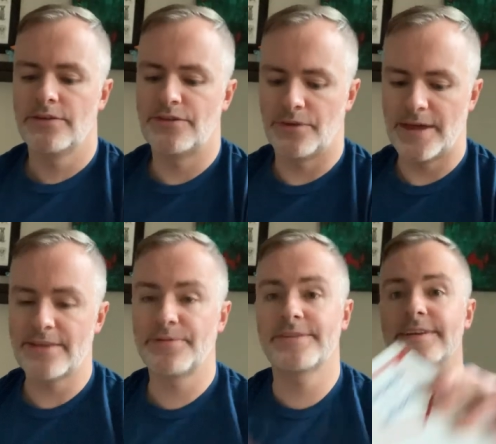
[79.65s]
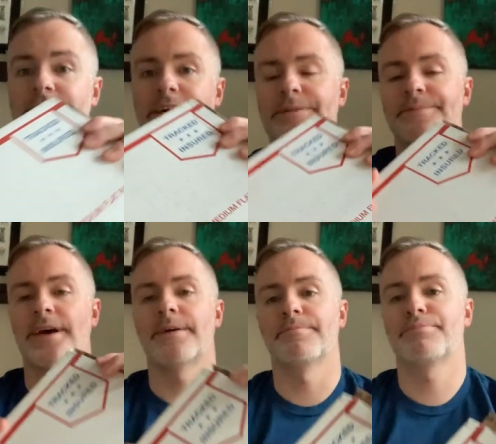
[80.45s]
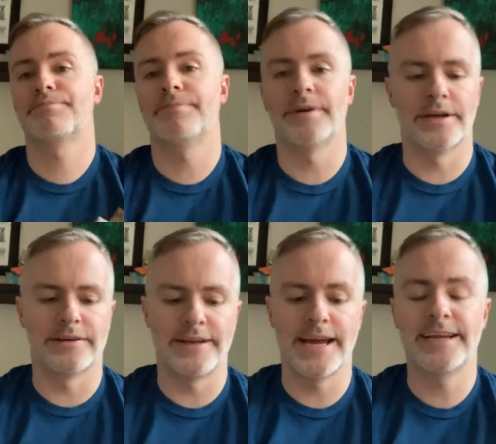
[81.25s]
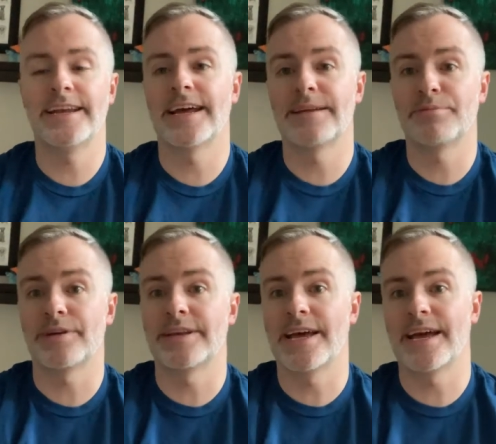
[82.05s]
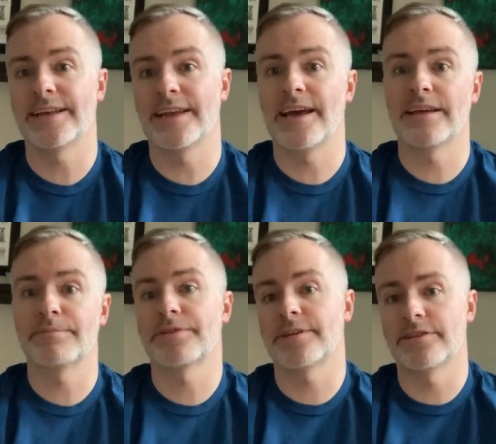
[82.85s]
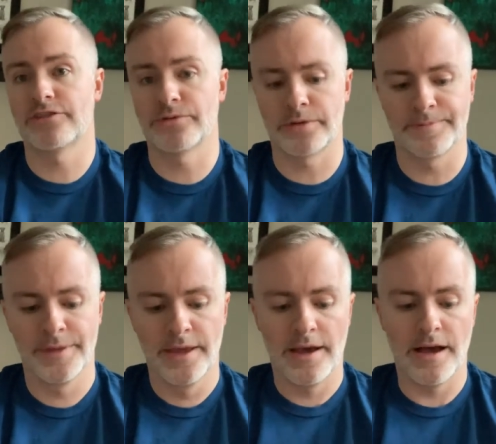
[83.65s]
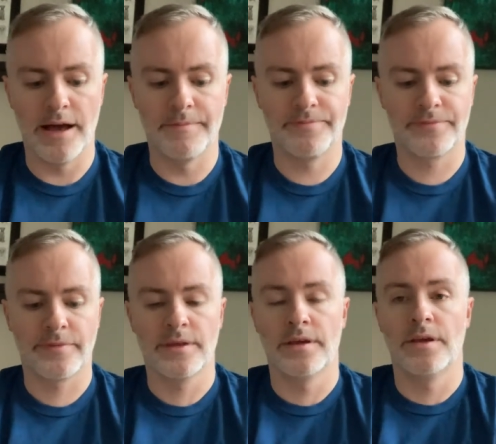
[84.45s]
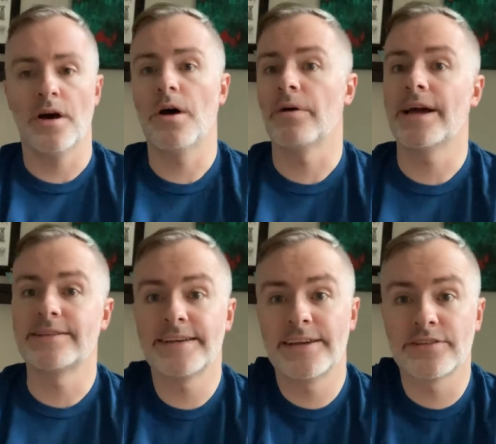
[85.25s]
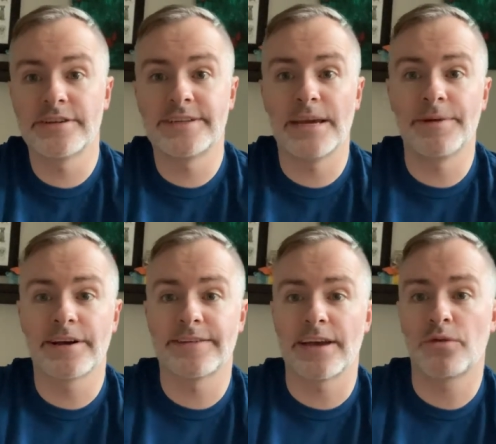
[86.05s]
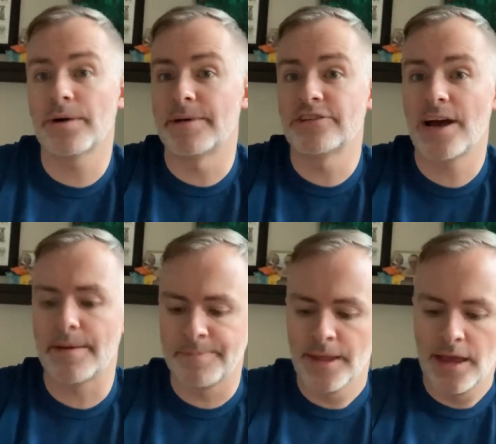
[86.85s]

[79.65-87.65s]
So that's what's in here. I'm 99.99% sure. Oh, and today's a good day because I quit my job.